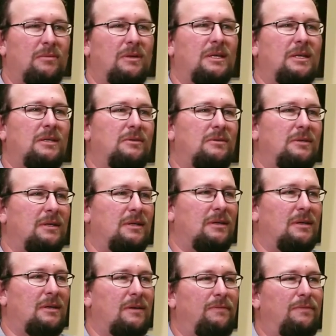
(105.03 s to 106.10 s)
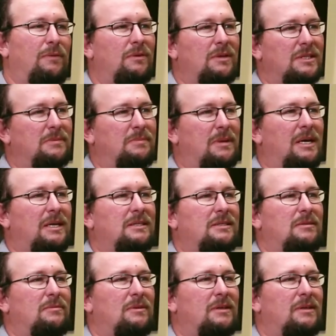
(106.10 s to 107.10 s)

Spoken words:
we're going to do a full inspection.